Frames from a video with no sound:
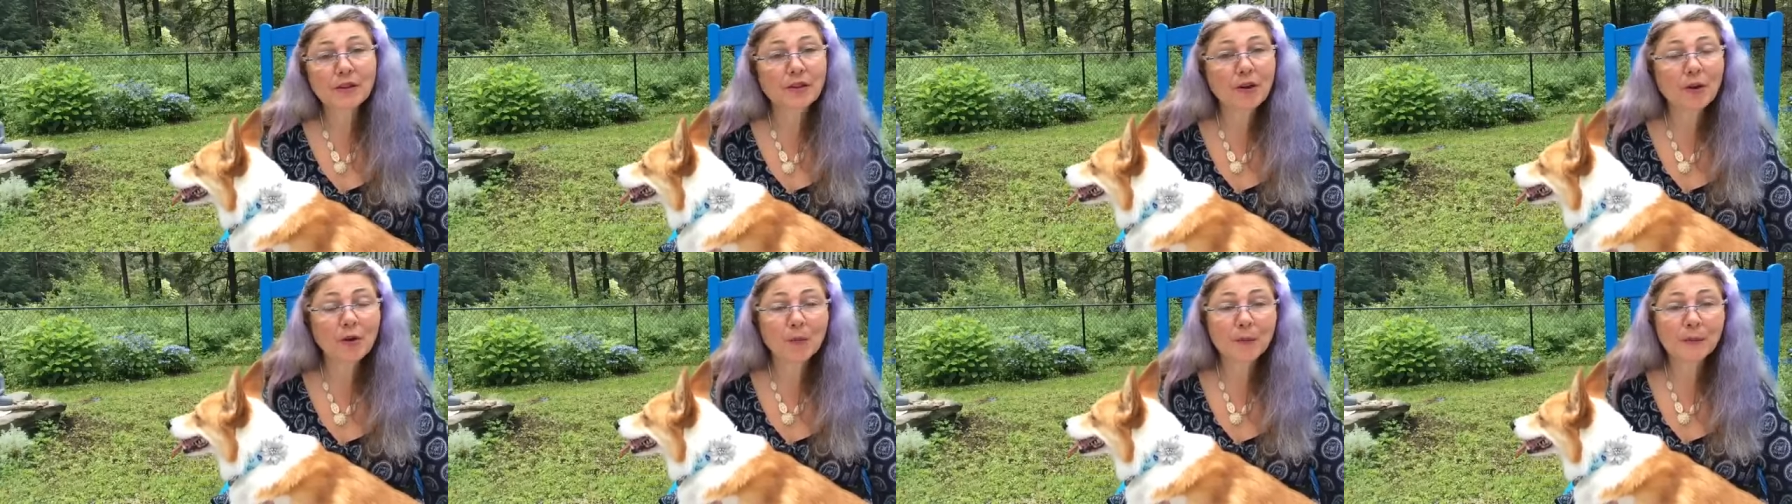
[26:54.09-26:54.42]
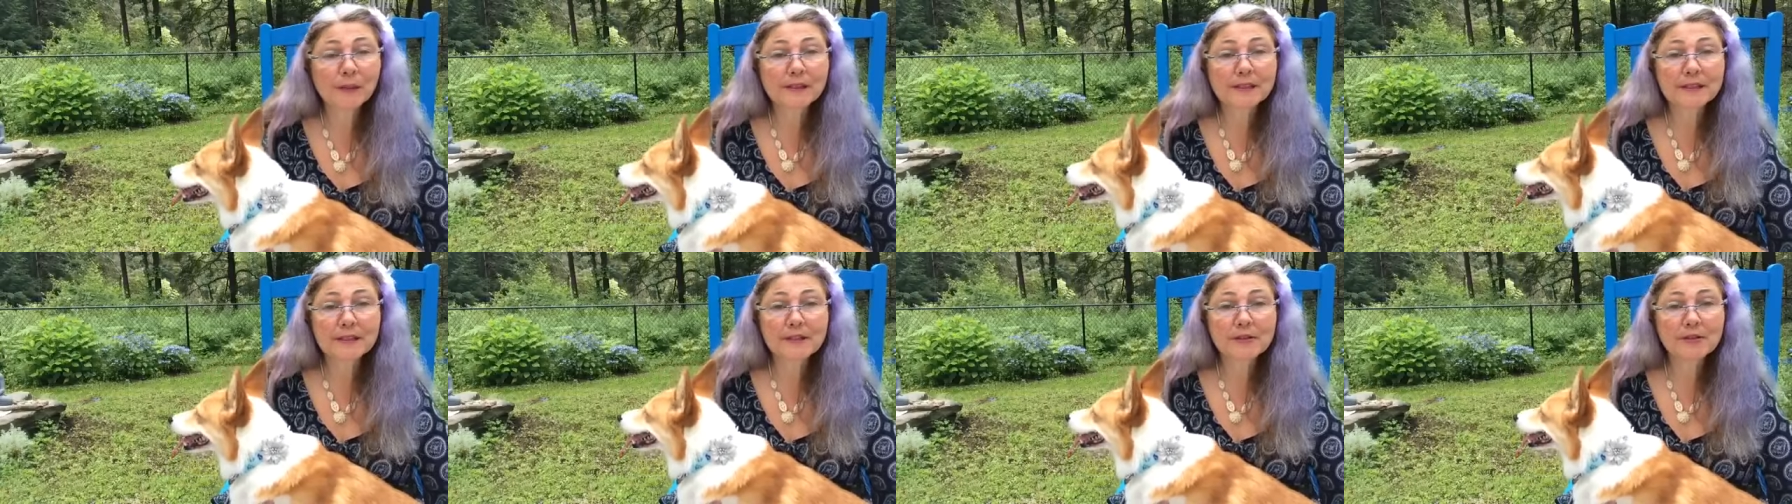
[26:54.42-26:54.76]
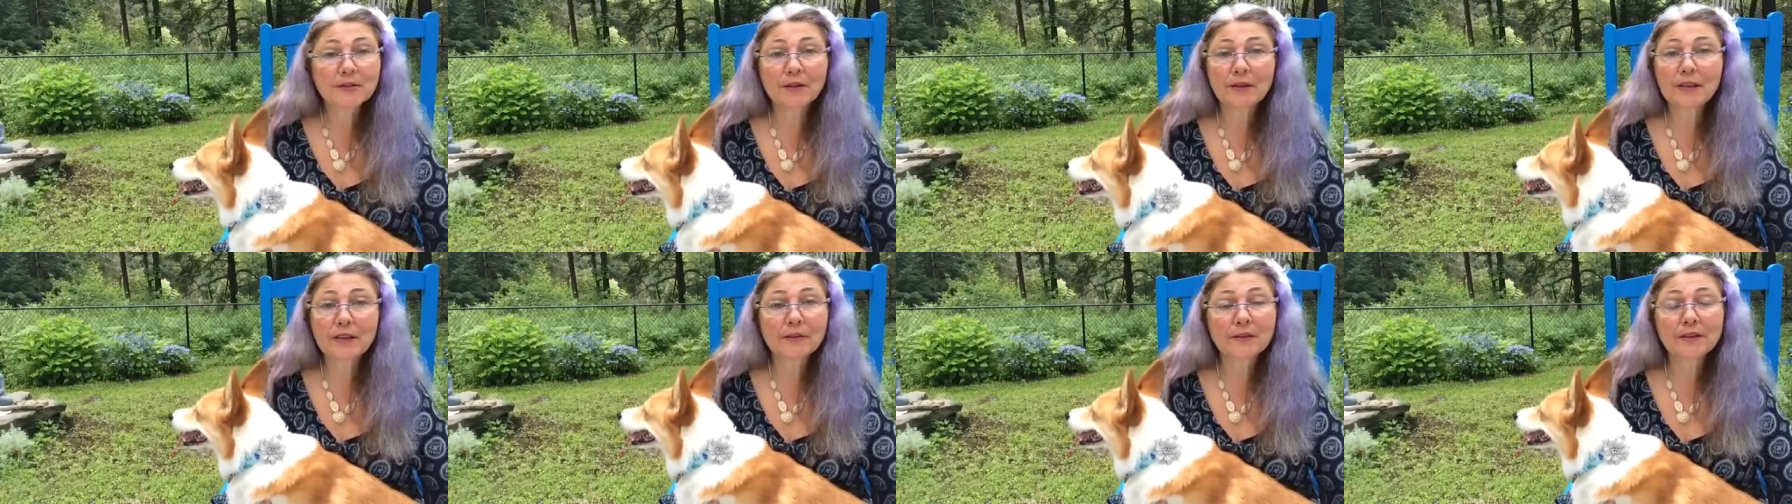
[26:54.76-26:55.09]
hopeless and
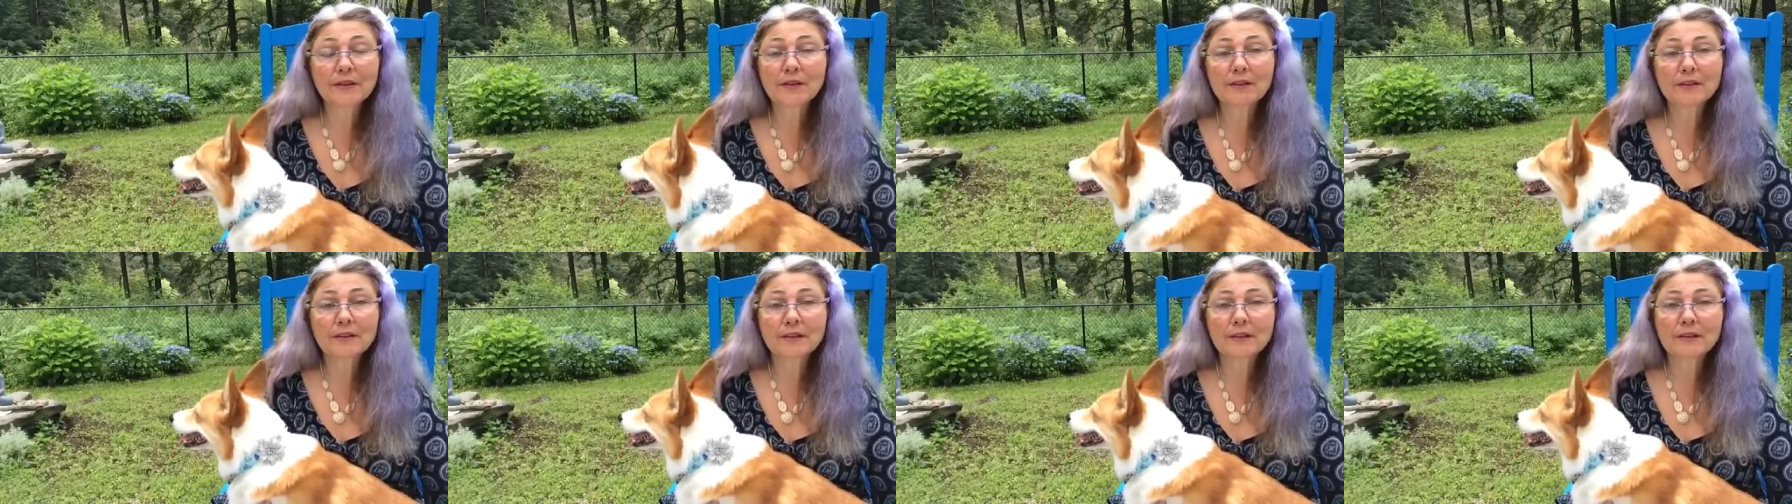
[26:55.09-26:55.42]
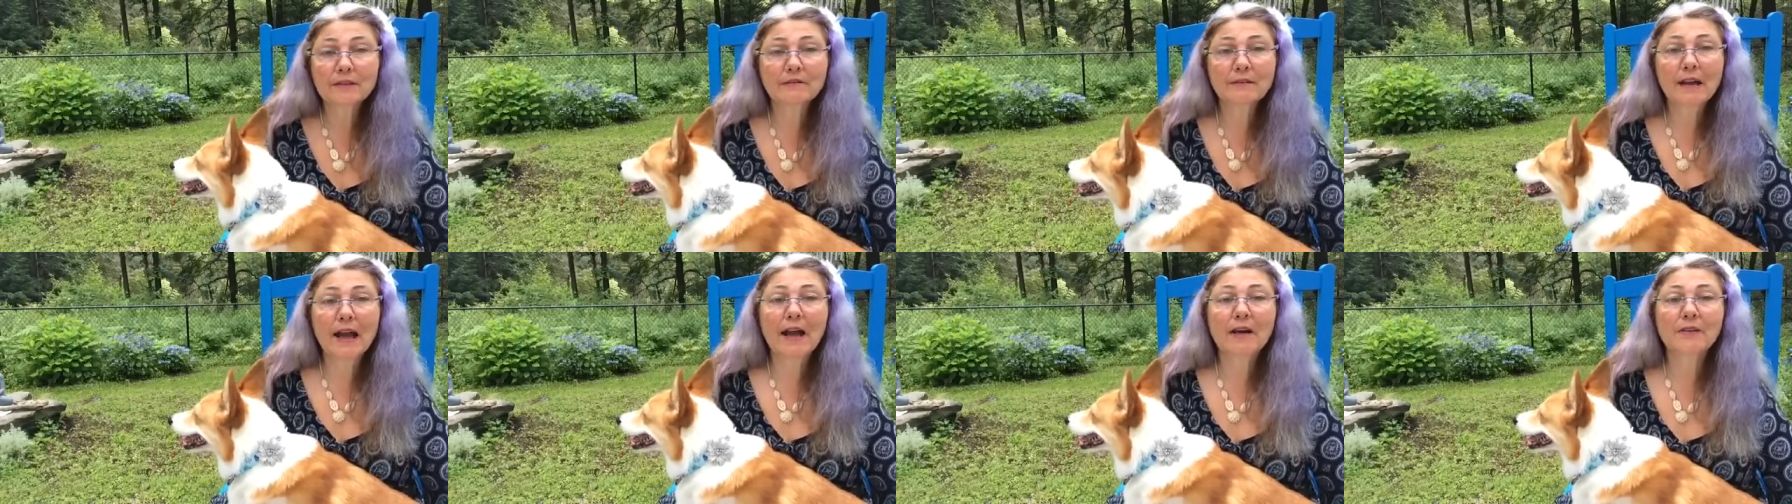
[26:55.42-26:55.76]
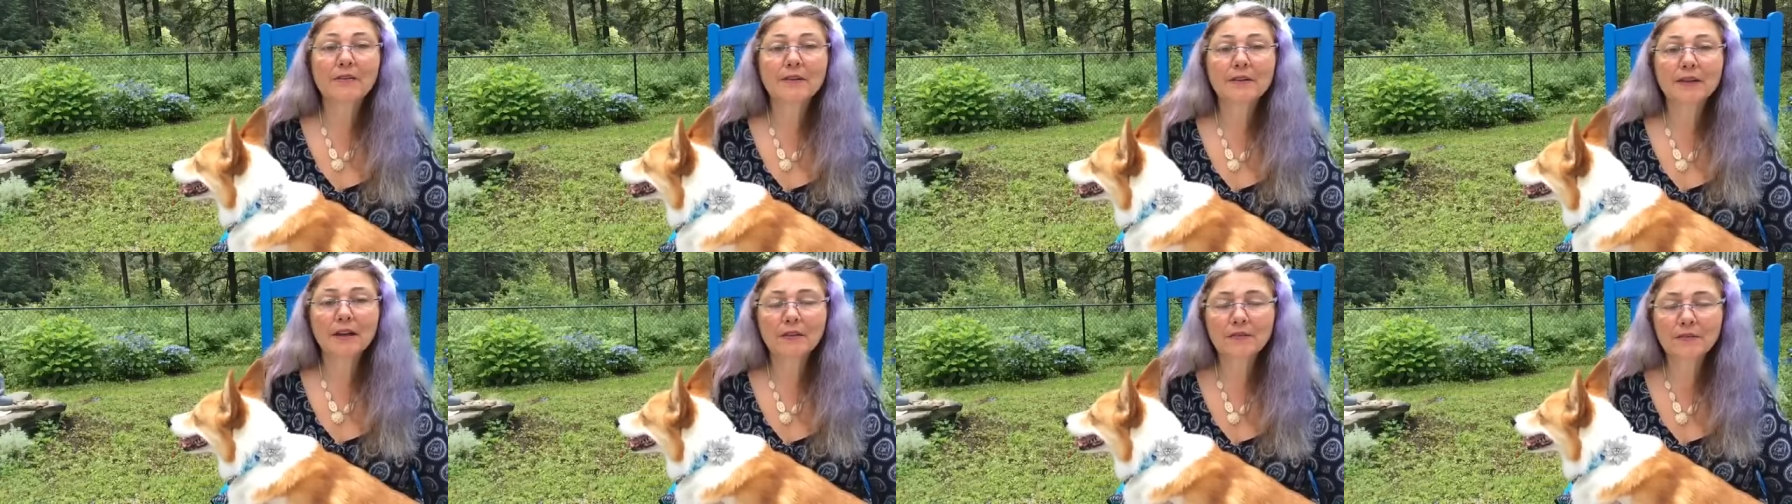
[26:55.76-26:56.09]
don't even have
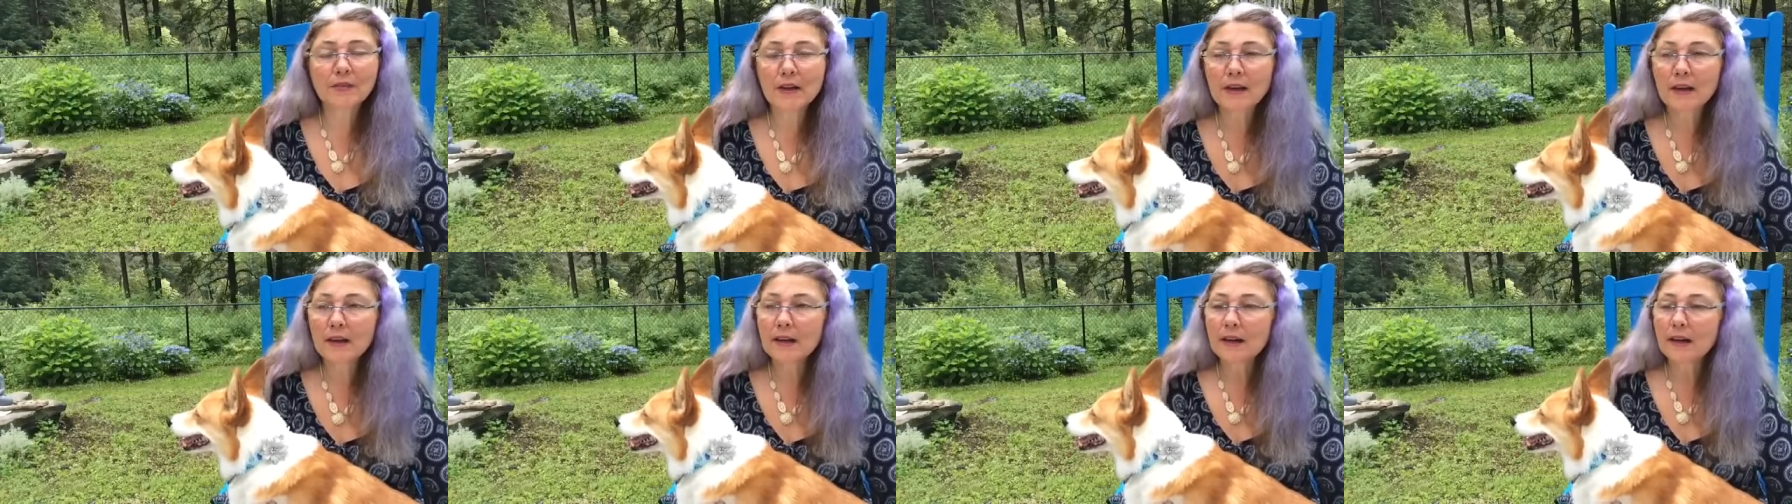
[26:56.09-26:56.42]
enough